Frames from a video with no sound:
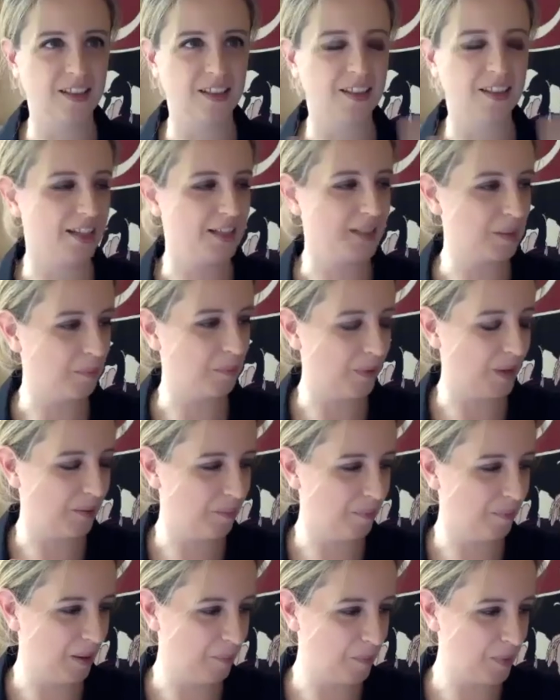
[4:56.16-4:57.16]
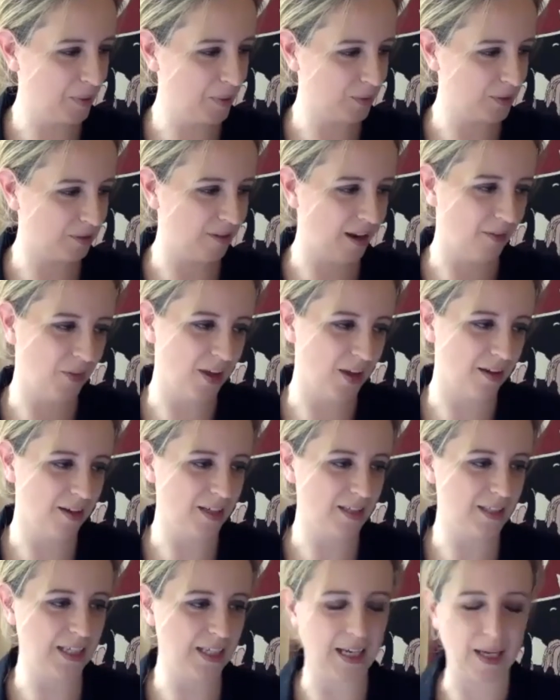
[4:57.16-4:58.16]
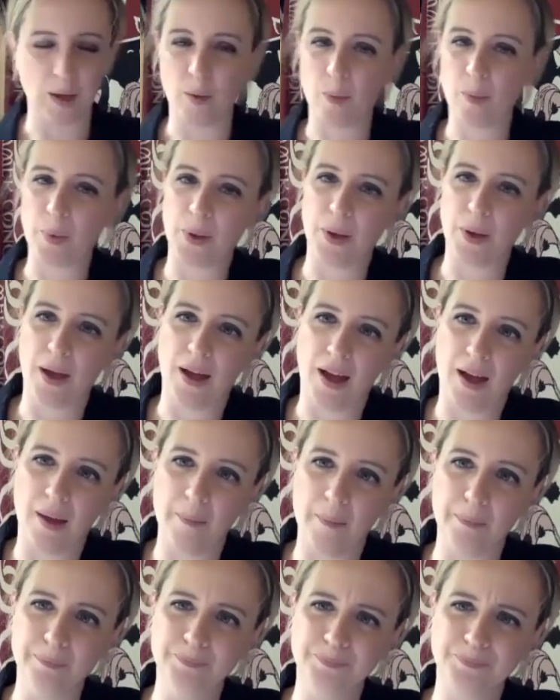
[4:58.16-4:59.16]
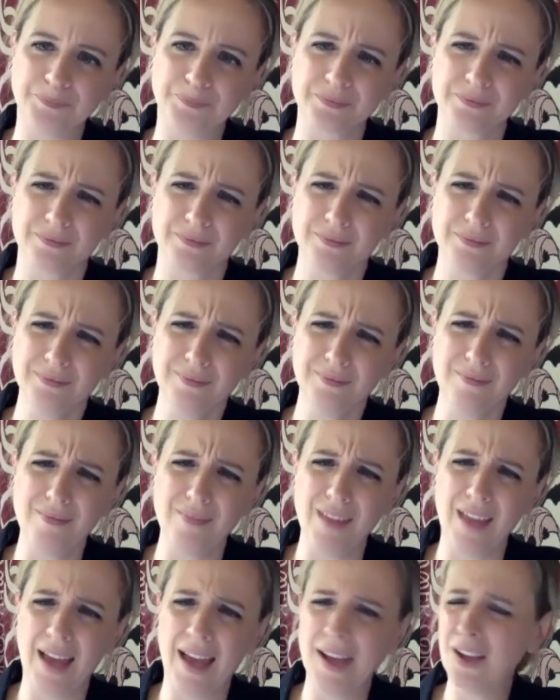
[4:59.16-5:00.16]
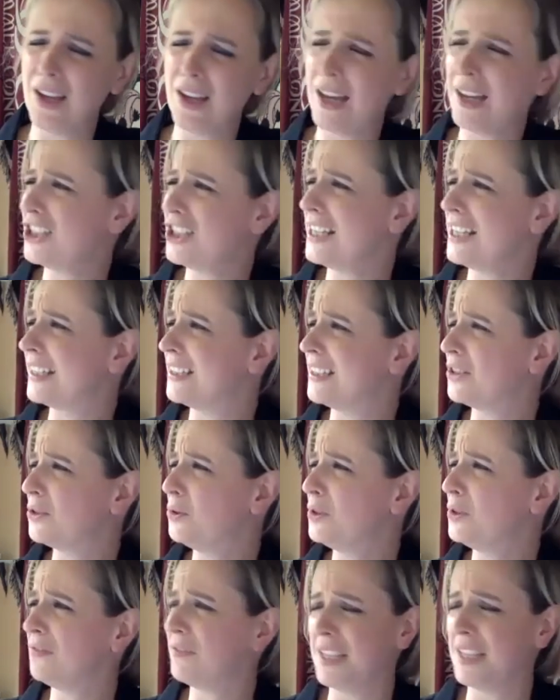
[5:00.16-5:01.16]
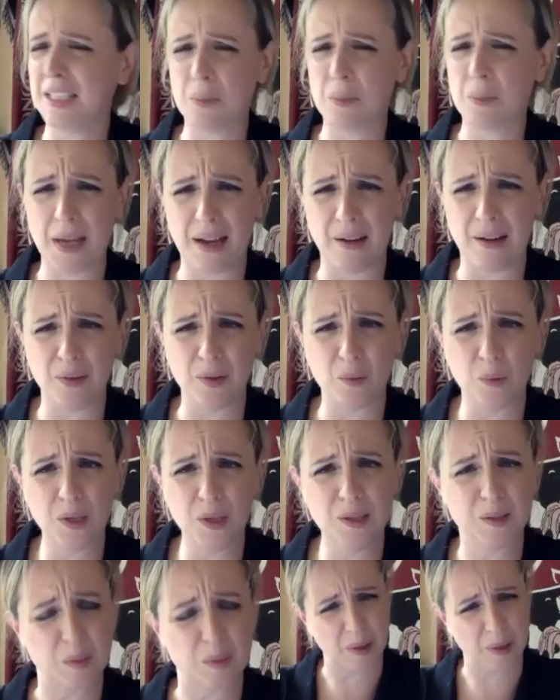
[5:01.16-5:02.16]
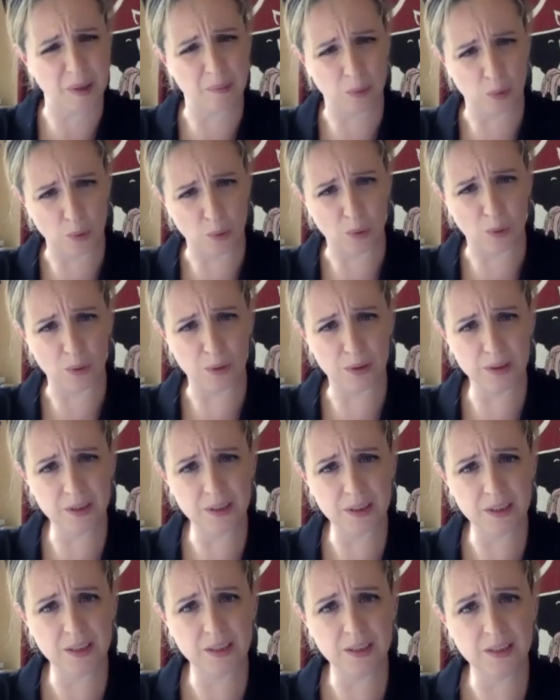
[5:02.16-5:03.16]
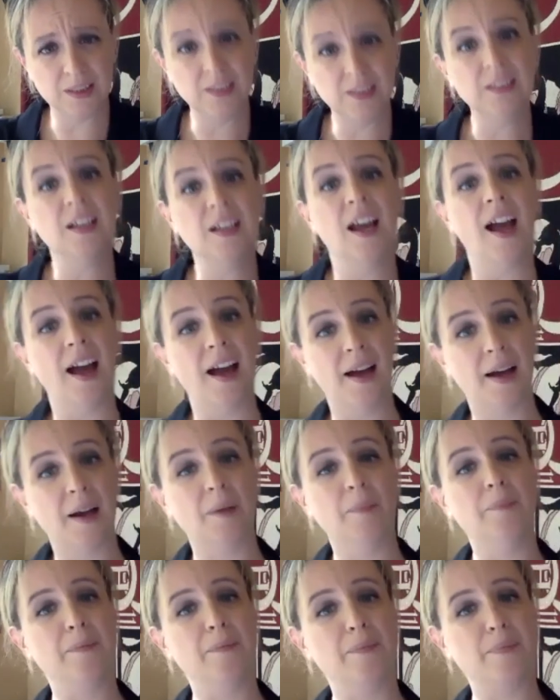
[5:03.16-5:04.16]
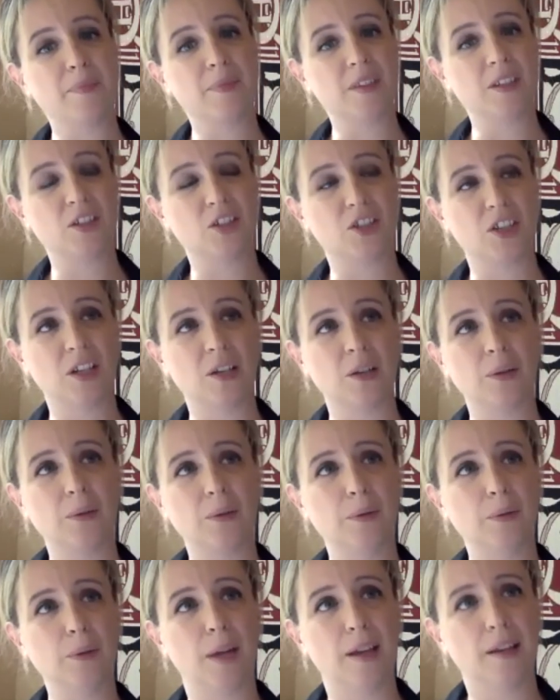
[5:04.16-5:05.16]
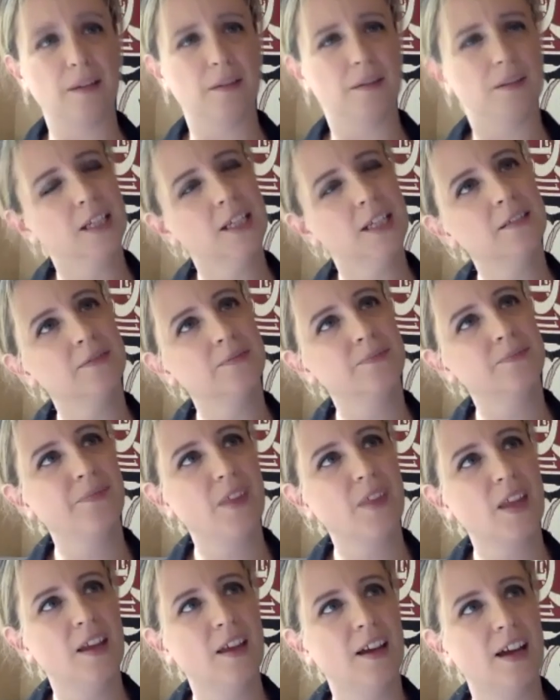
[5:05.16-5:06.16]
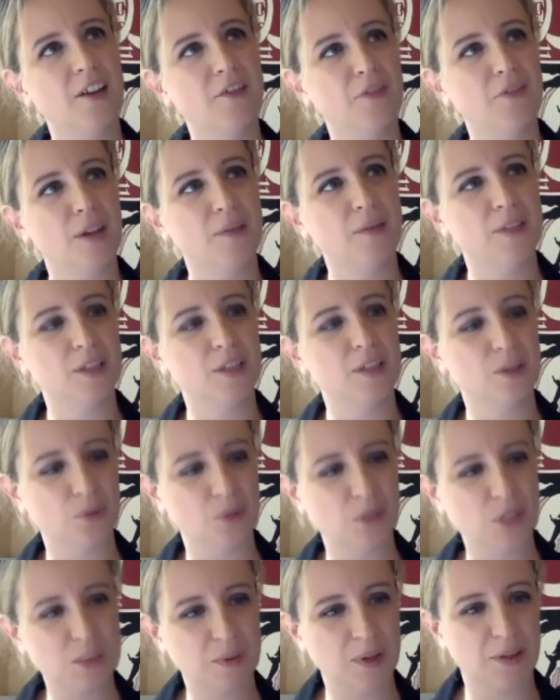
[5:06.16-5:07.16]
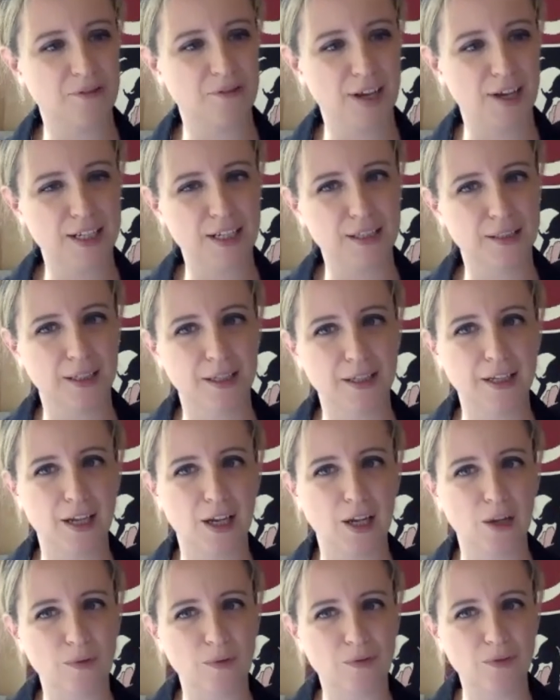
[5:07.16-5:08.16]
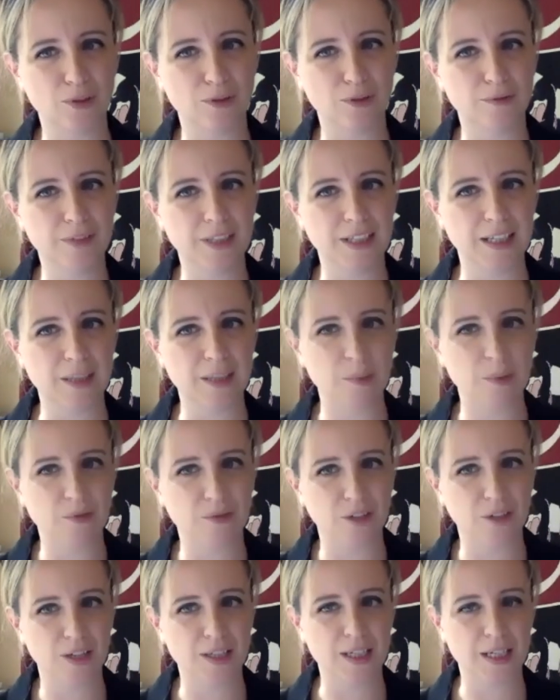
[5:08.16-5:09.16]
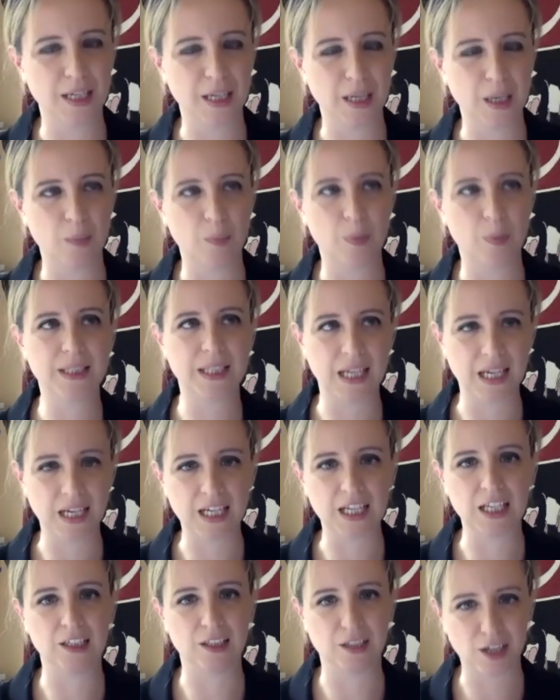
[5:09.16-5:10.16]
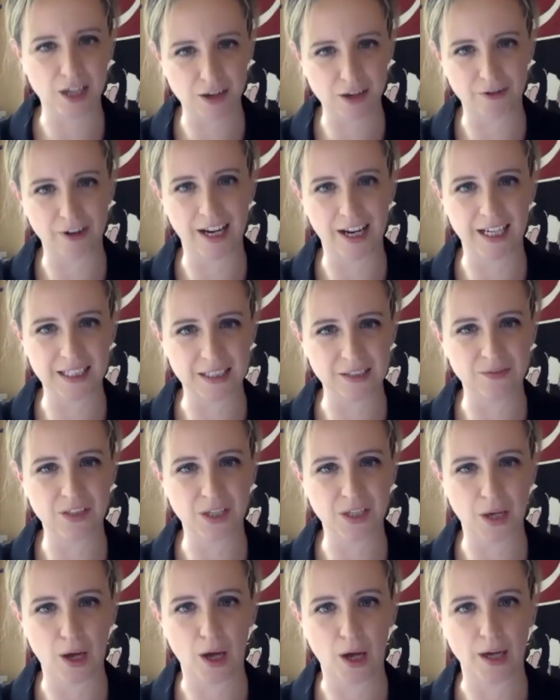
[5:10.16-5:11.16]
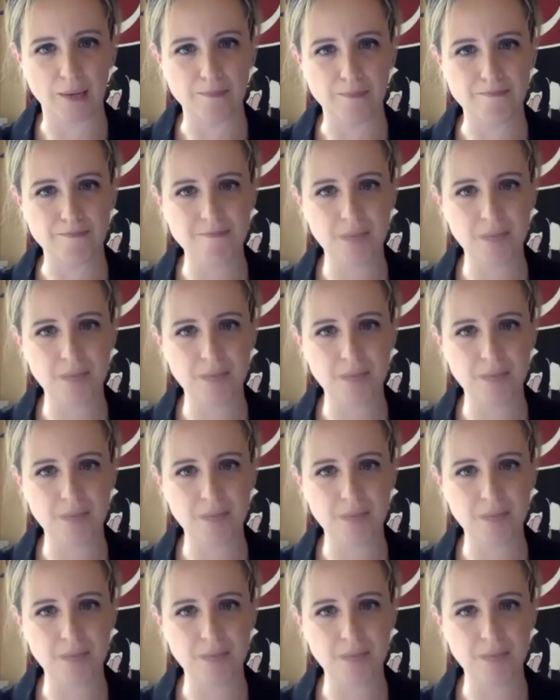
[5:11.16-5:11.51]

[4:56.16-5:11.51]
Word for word: things are, are, are built around that idea. But um, I, actually, I sort of need to be out in the world a more. Um, so, and I found this talking to other writers I know. We've not really been finding it a particularly creative time.